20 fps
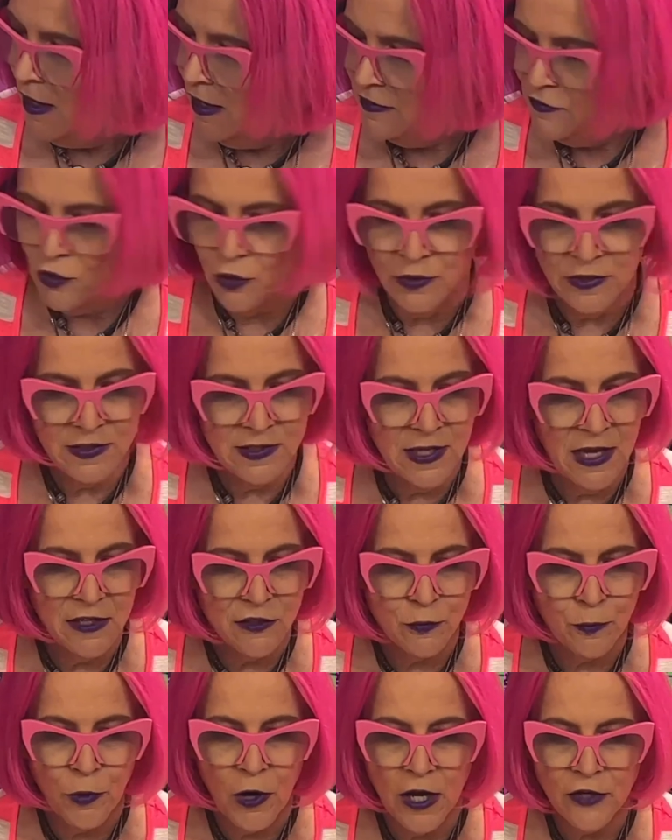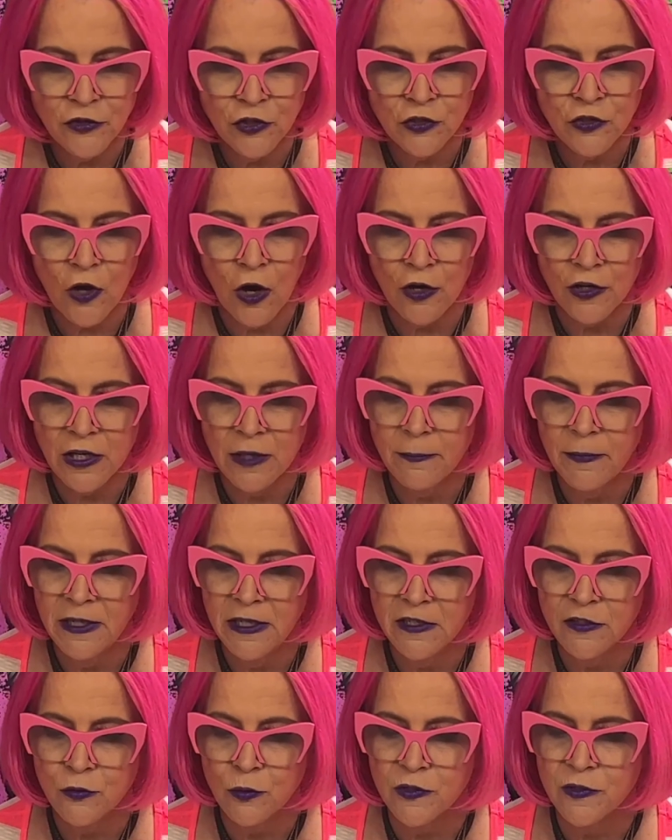So it says, Project
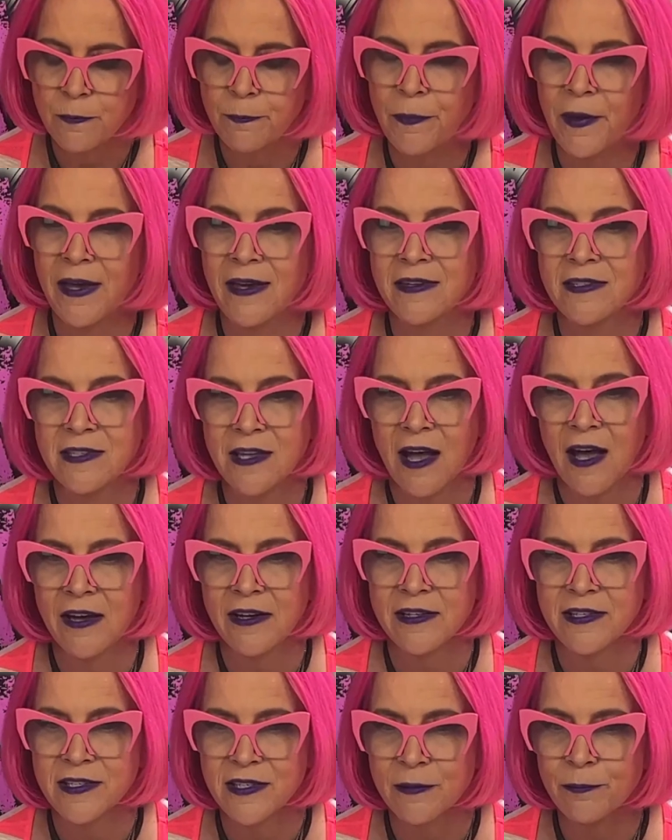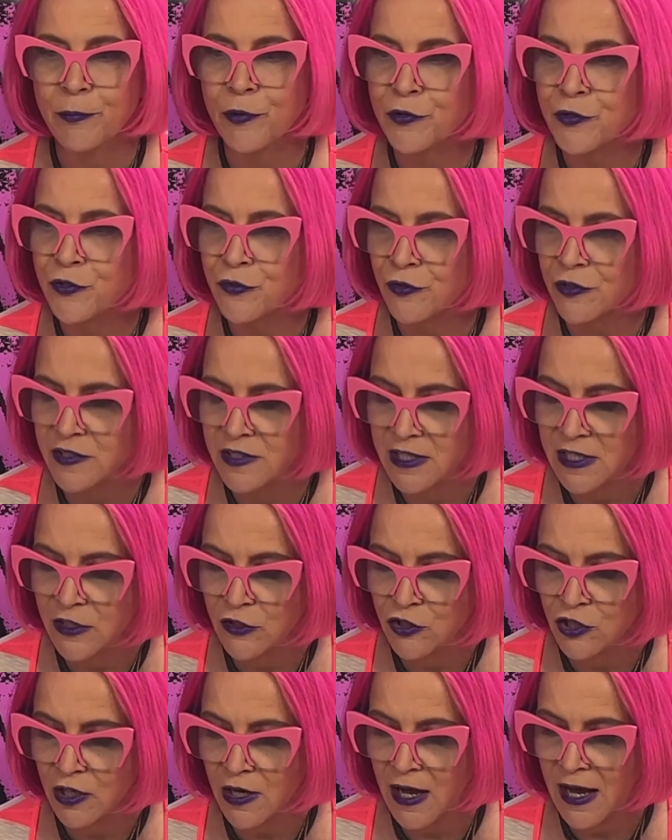Archimedes was based on a simple
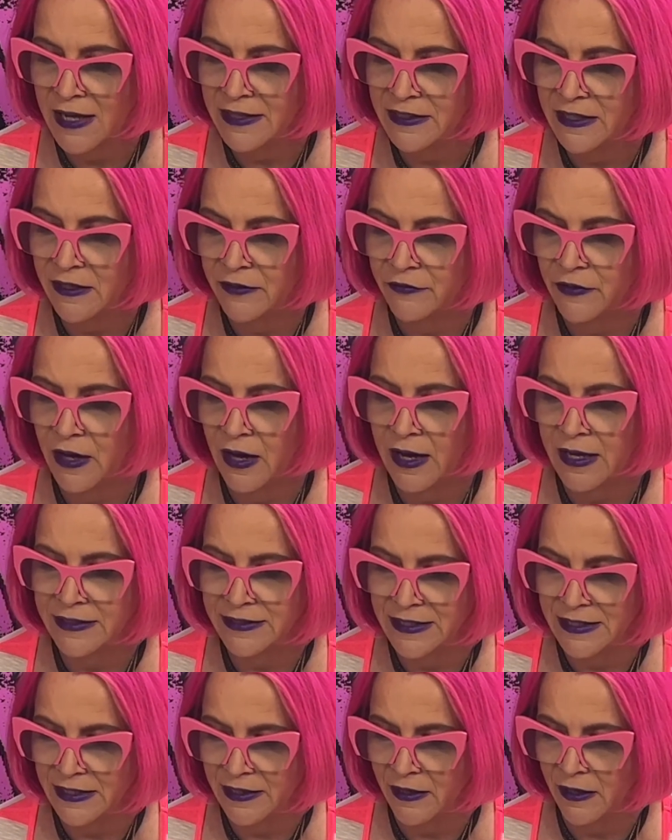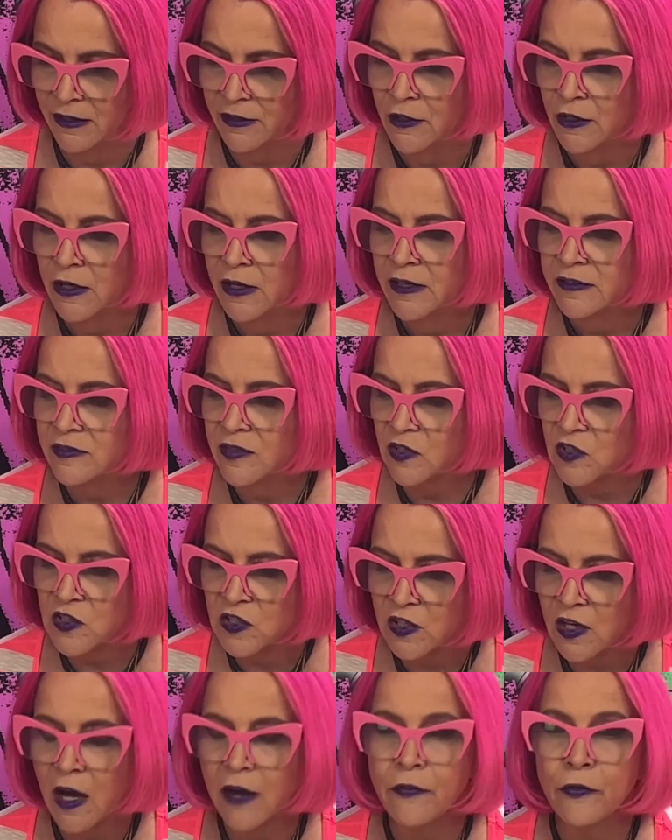strategic idea.
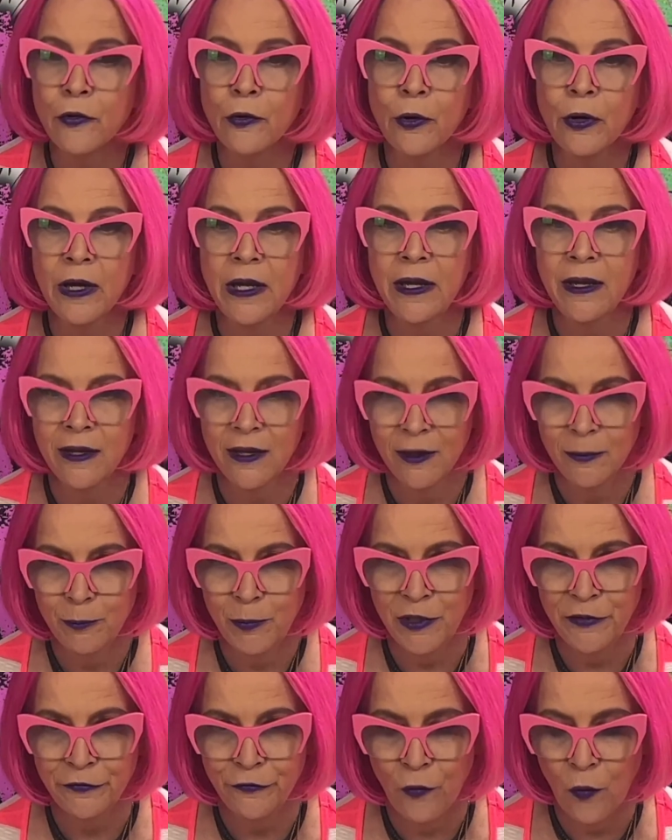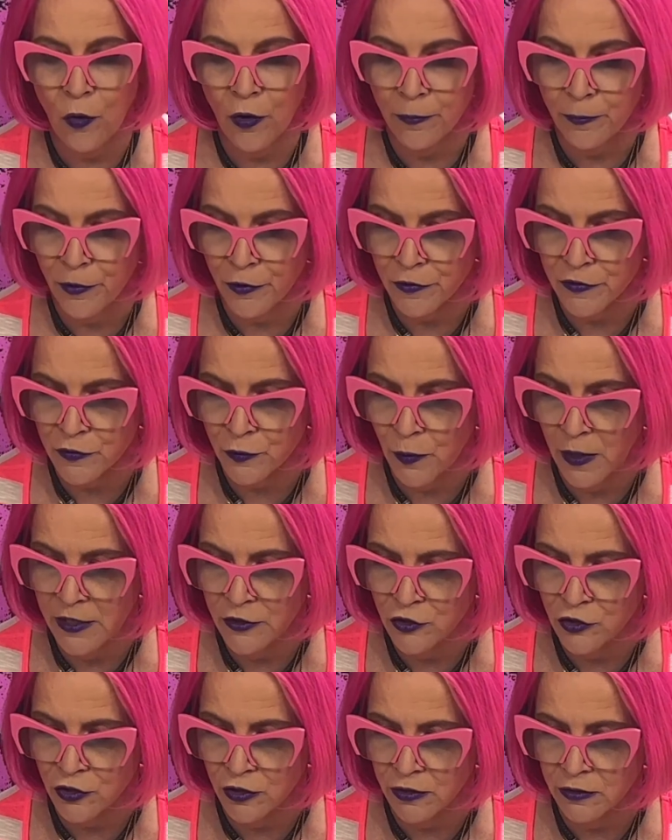Discovery before
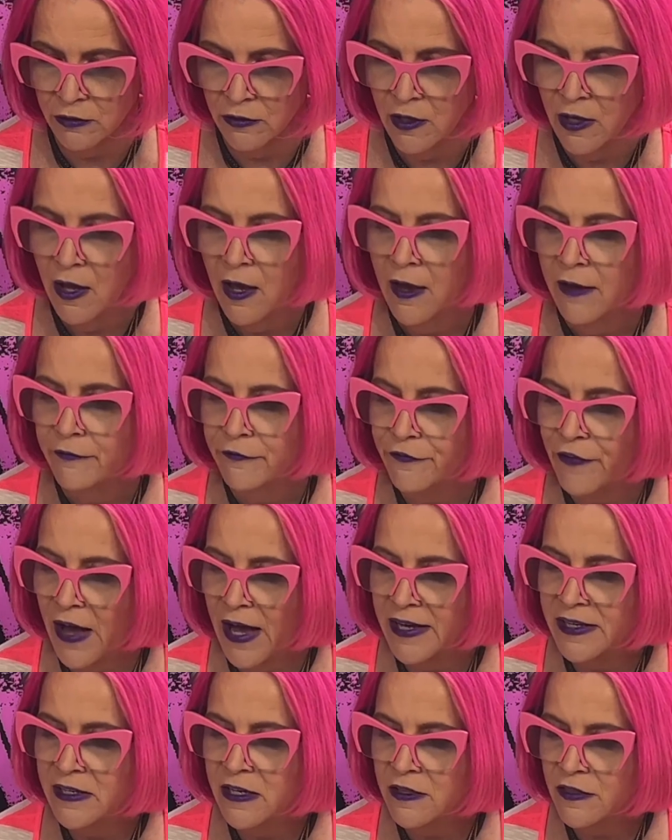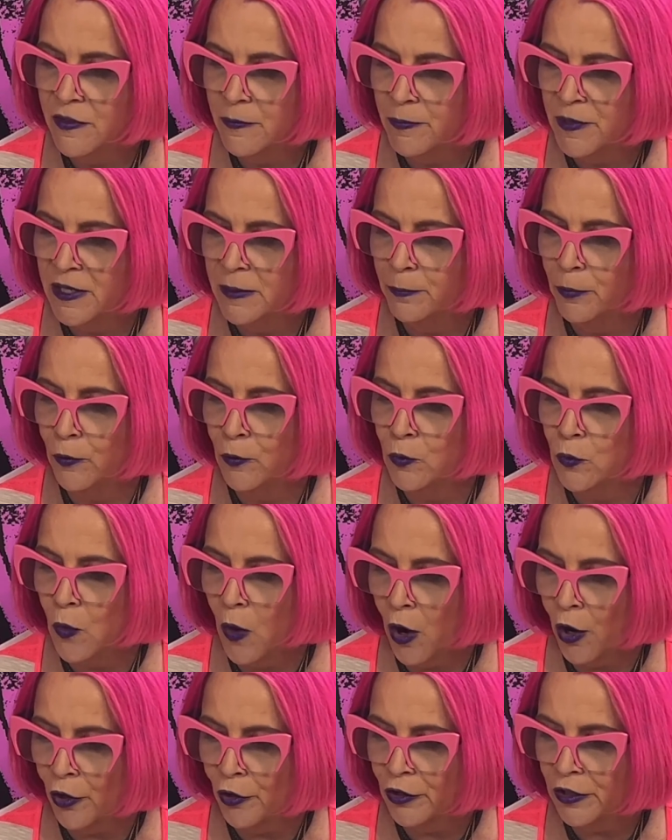persuasion. Find the people who
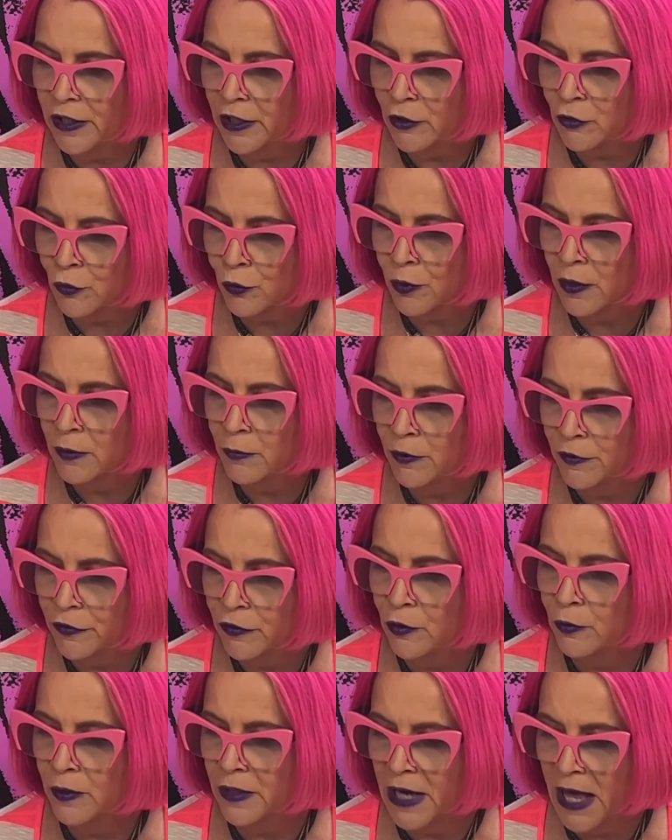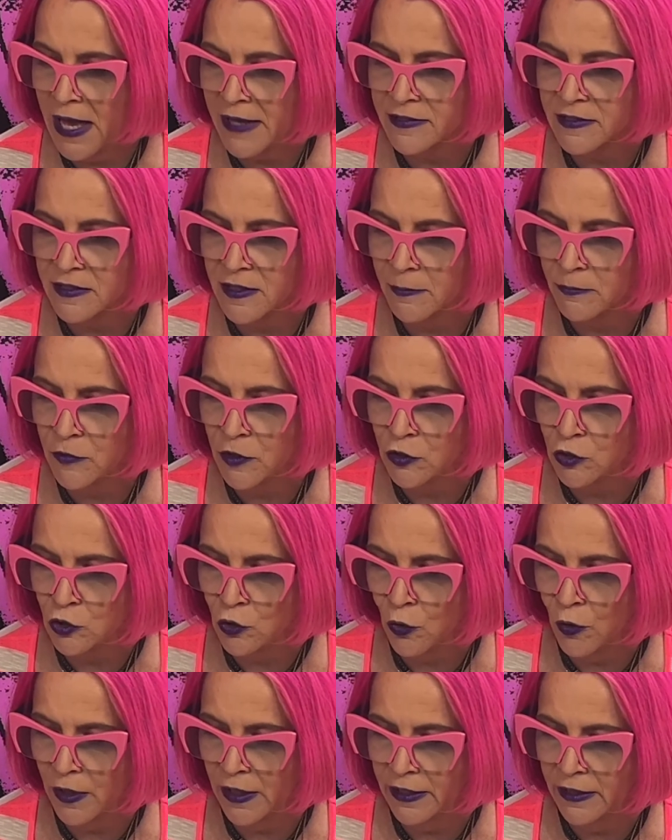already agree with you and ask them to
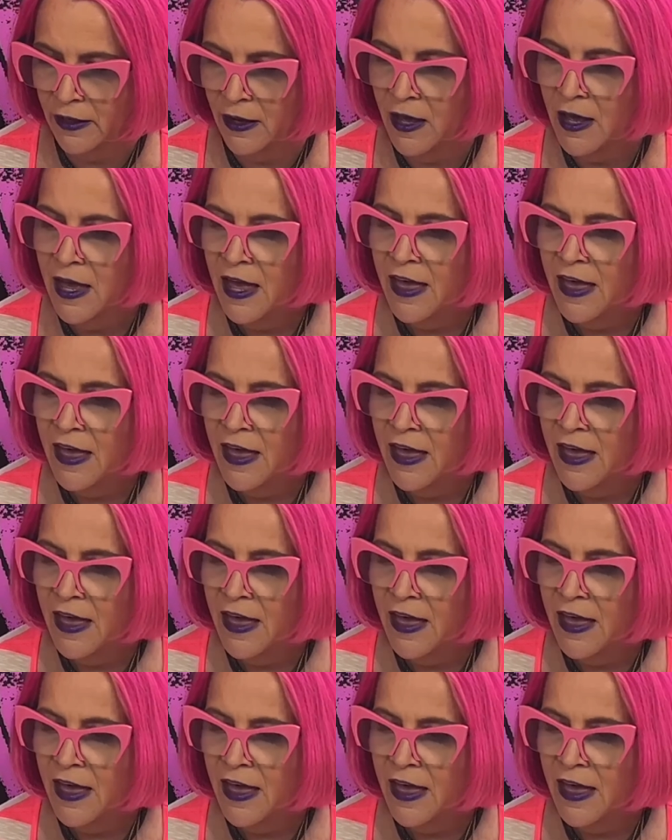join.